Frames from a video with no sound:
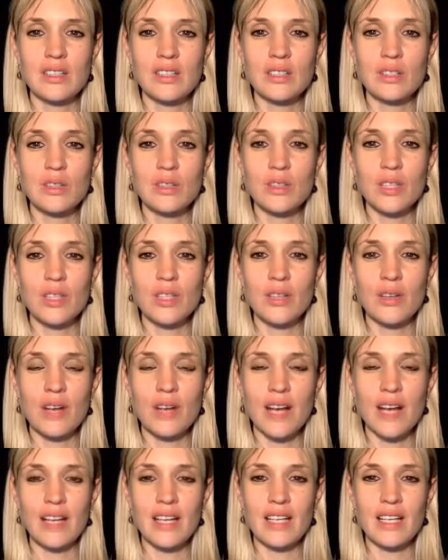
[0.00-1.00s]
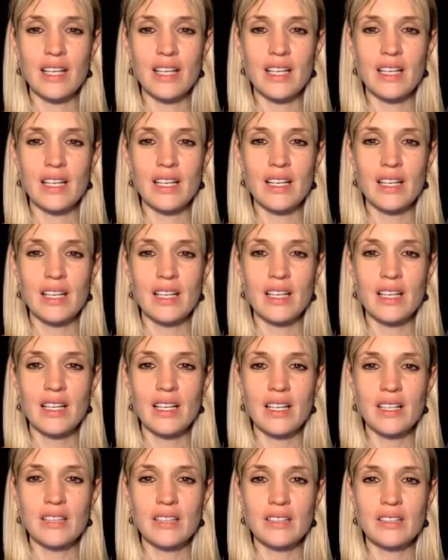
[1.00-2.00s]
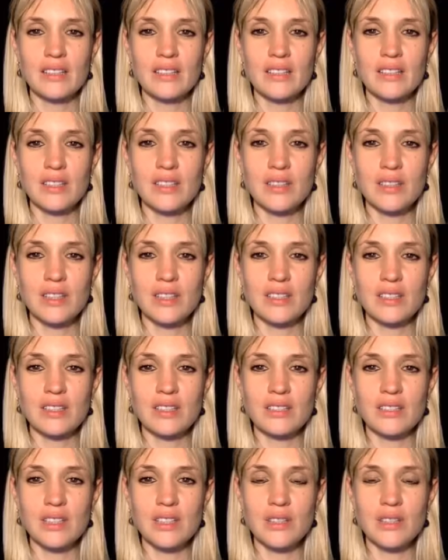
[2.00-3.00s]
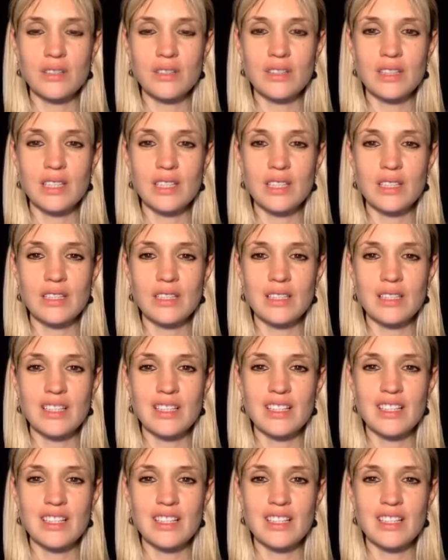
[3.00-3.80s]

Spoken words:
joy or agony, and still this is so still.